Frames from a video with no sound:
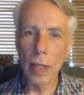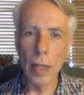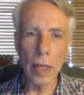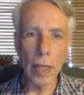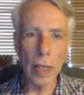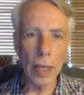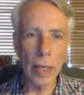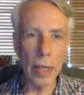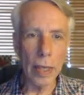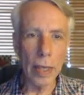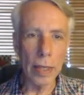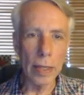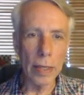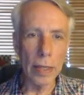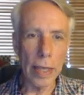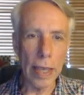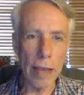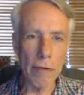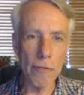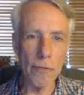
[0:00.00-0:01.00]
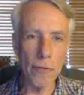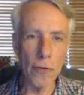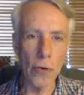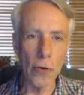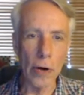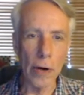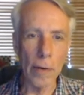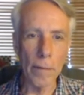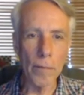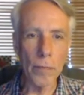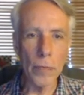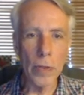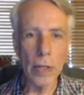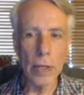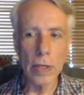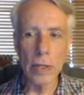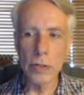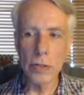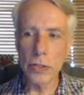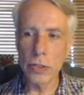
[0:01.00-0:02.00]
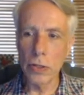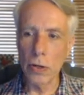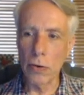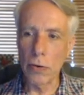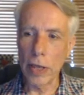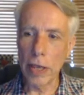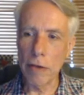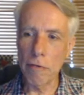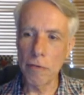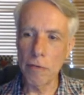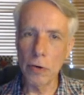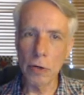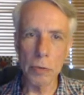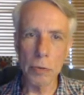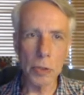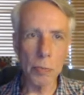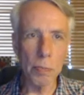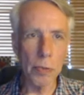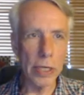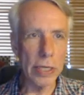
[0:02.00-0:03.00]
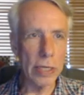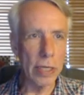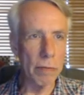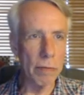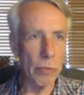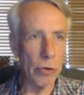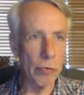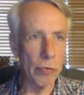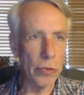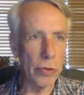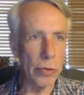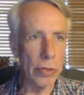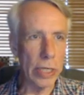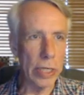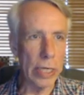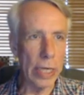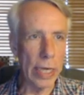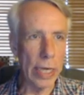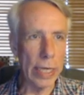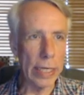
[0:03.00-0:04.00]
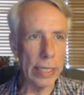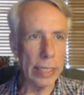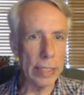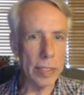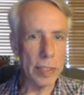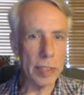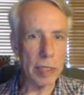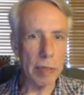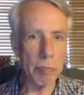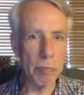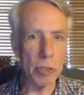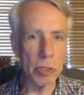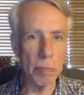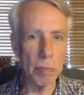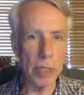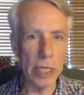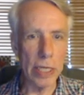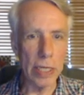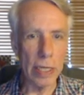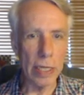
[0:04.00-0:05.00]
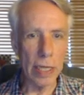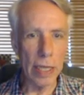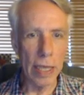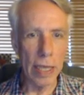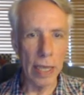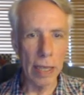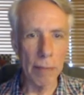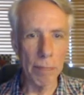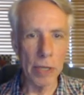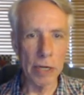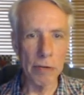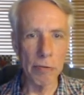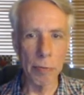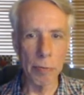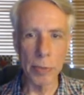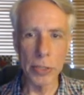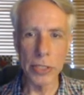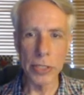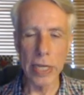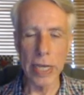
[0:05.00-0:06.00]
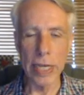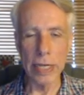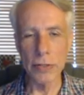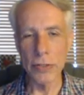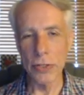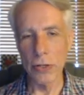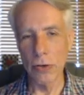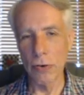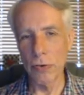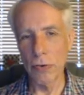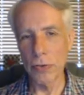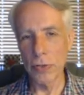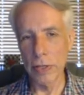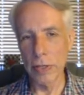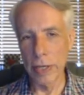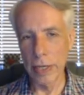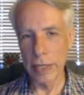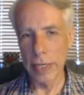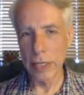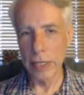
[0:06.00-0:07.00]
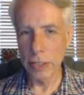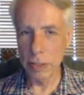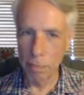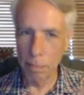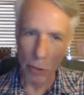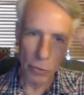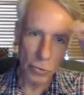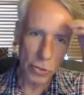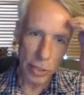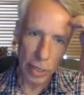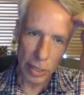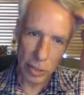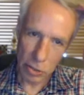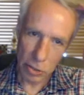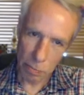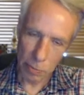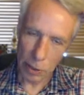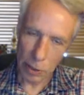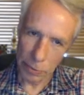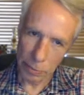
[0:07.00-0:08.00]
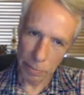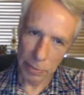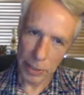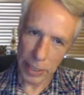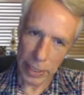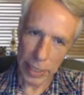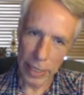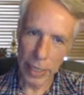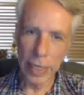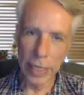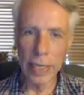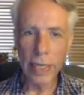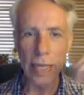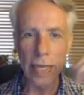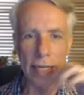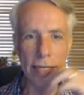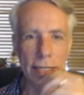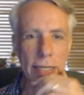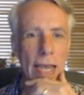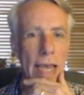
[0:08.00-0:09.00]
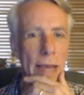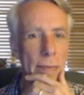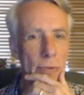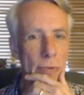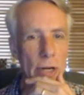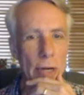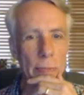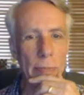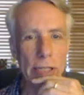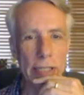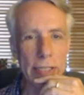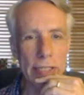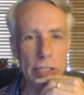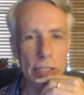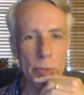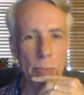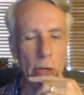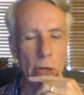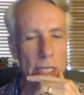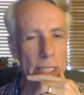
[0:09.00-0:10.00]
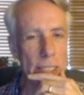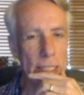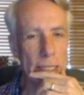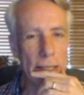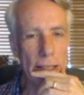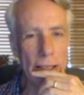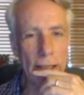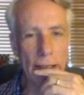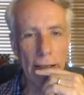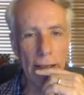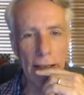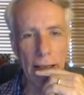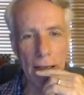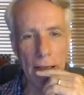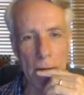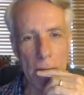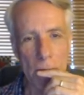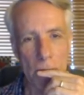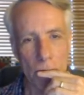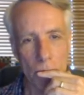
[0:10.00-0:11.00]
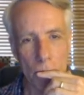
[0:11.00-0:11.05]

and F4. So F4 was played on move 39 and seems to be a bit of a mistake. So I guess both sides are probably in time trouble at this point. Um,